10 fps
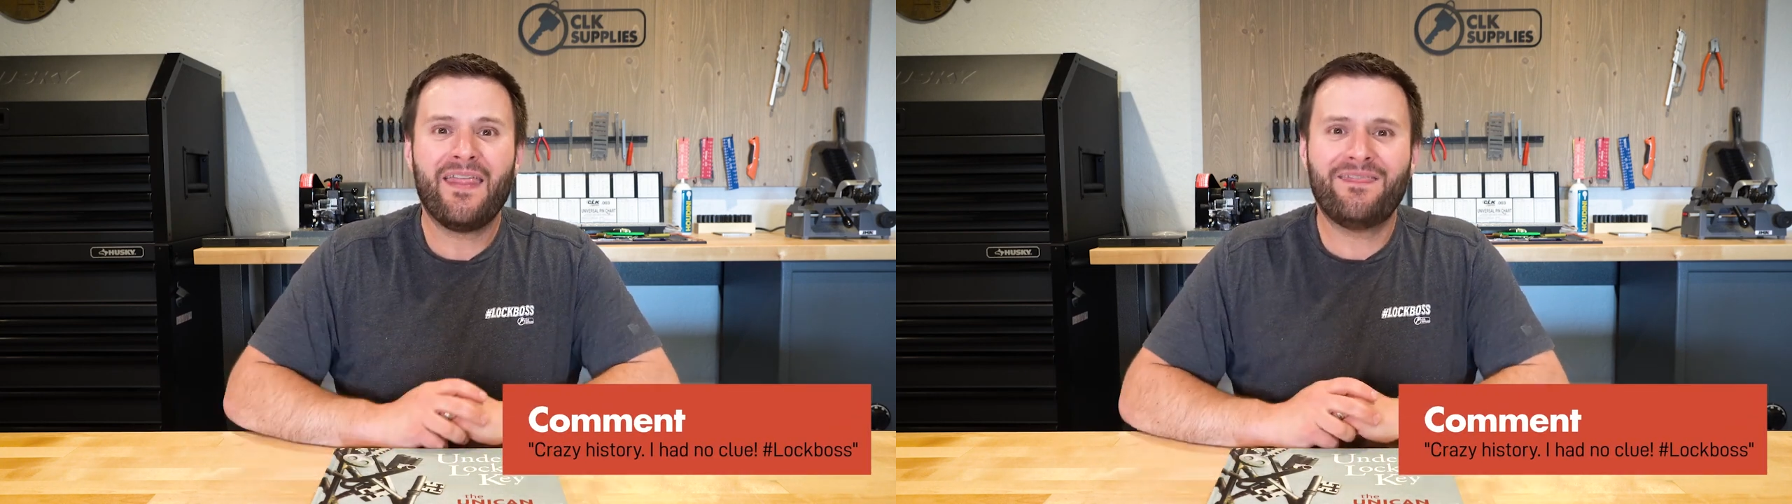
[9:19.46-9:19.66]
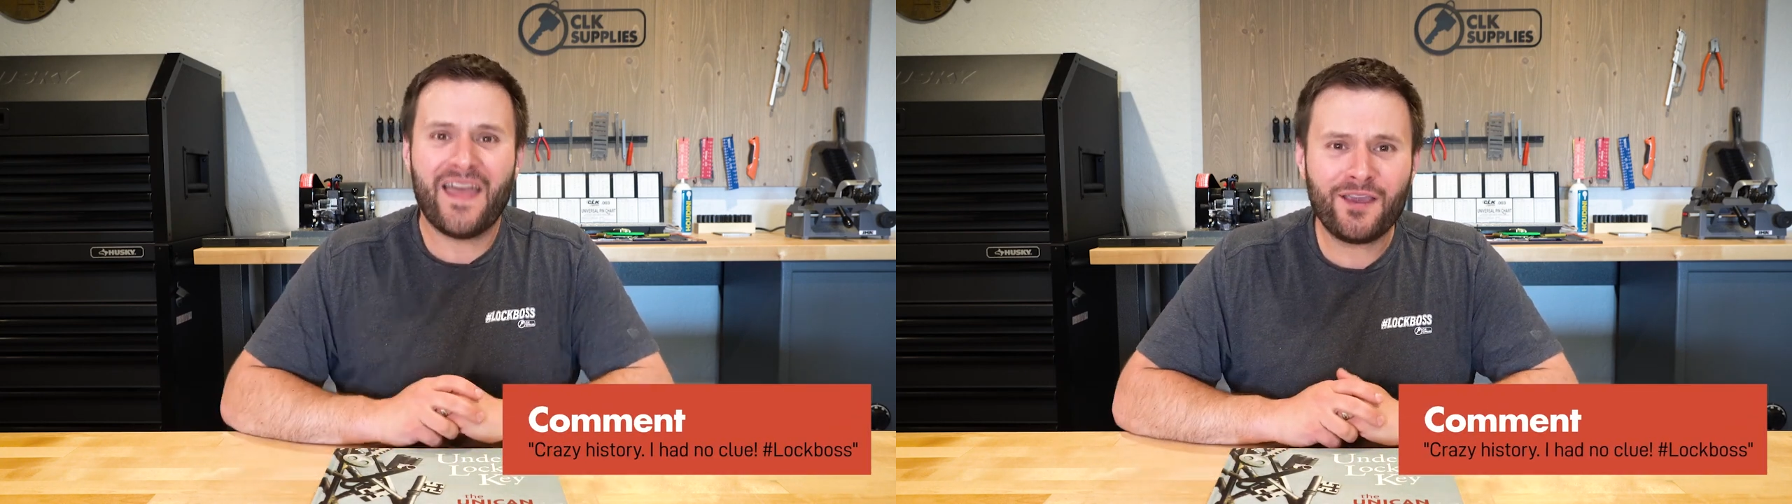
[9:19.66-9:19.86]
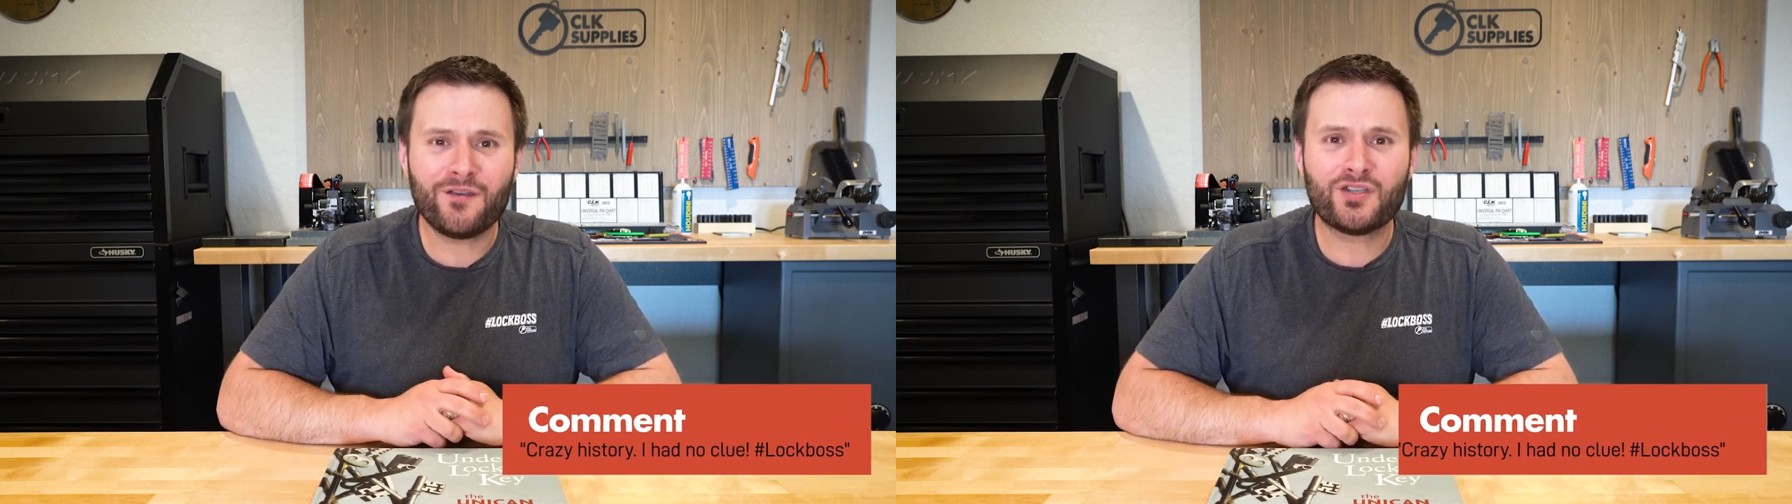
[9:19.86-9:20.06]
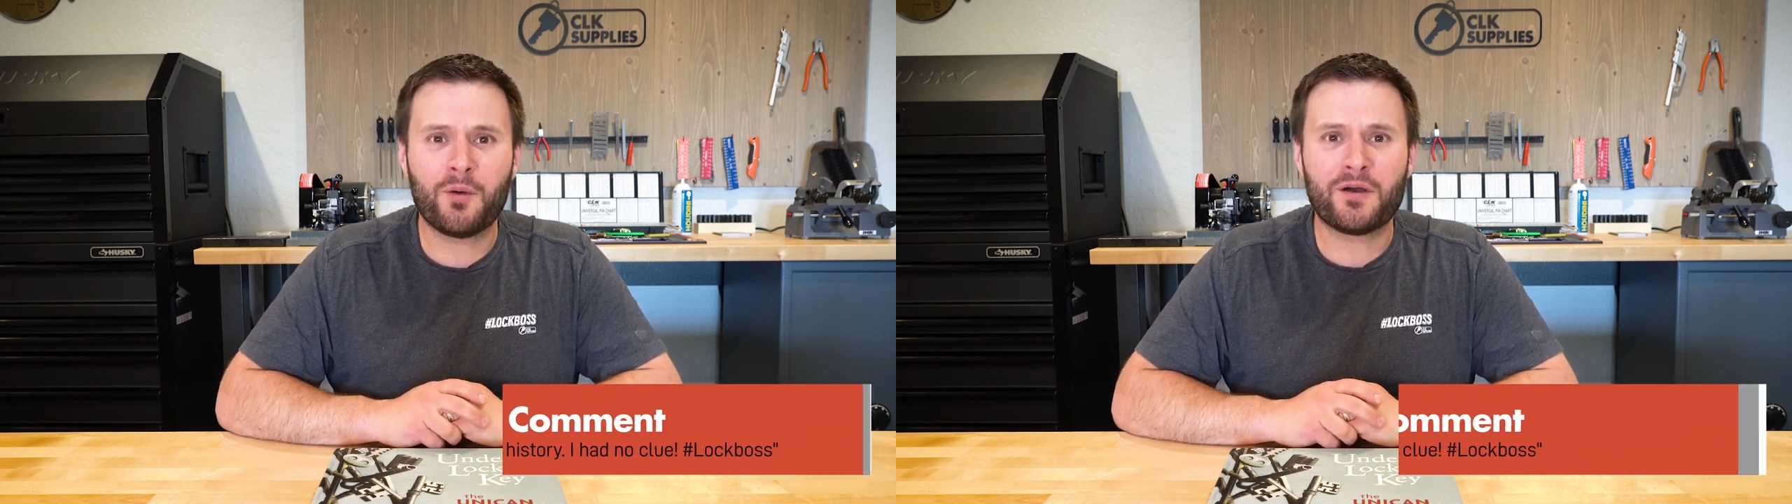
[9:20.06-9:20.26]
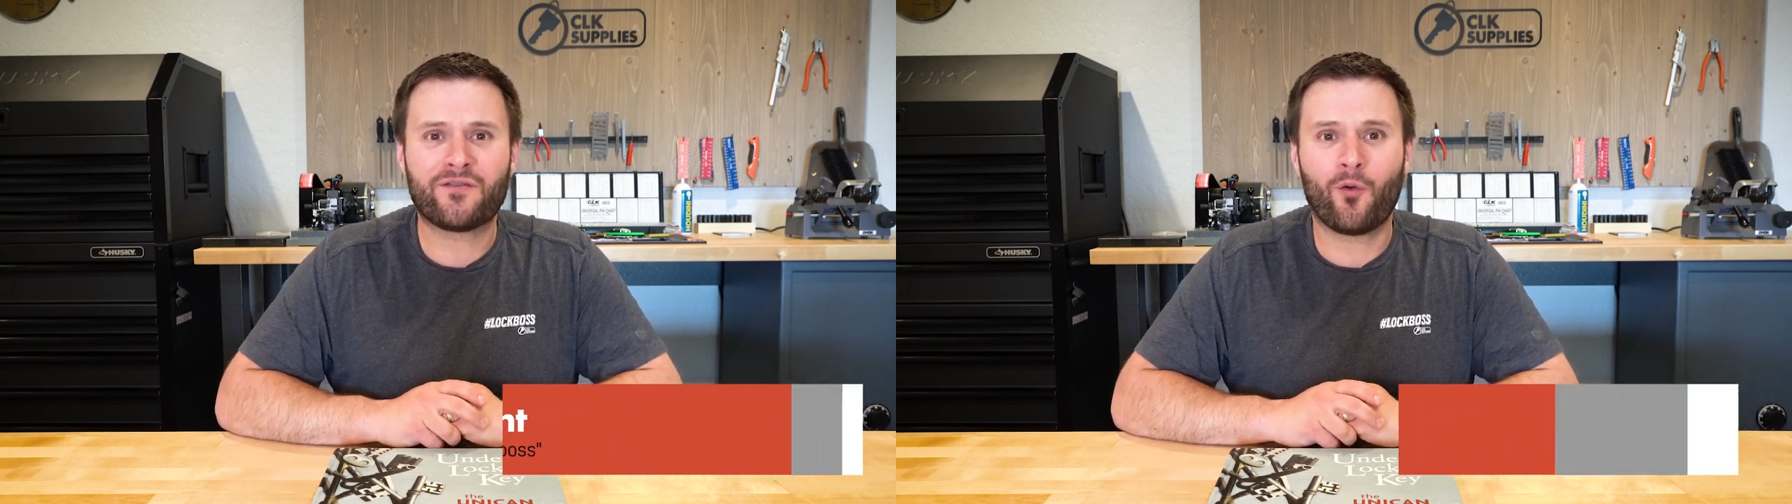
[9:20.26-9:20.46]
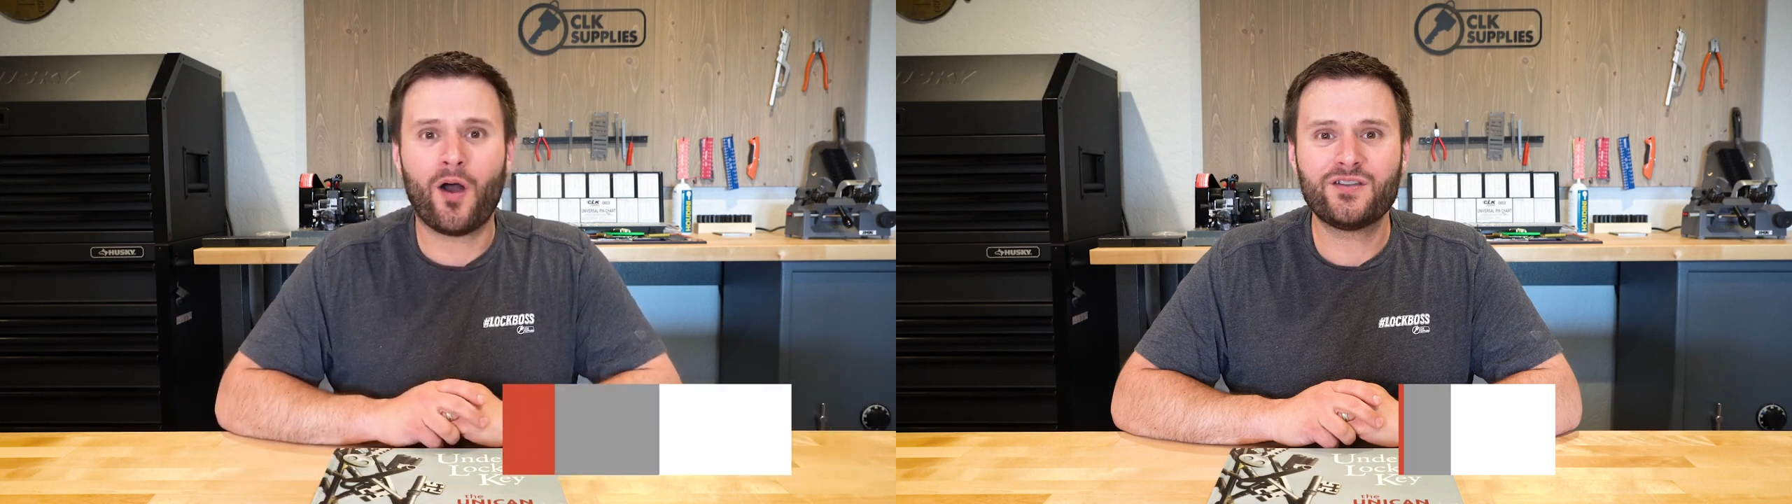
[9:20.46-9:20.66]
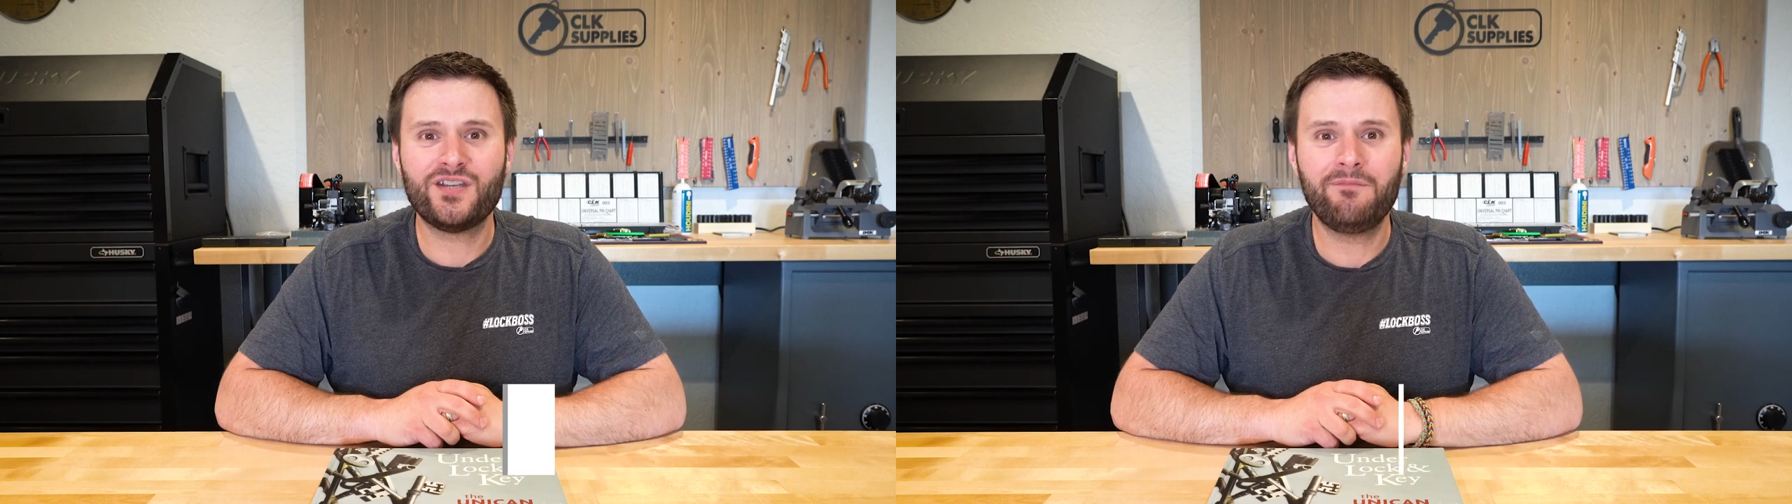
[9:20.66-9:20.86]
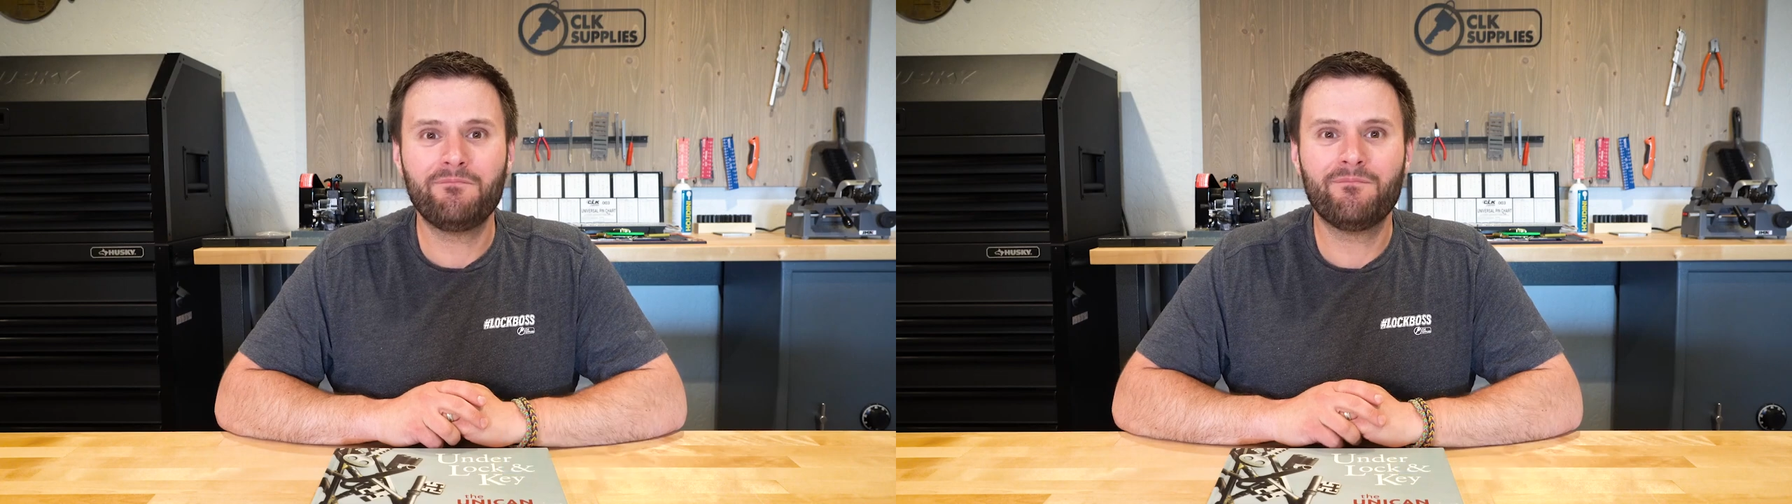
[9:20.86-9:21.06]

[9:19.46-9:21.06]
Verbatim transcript: Thank you so much for watching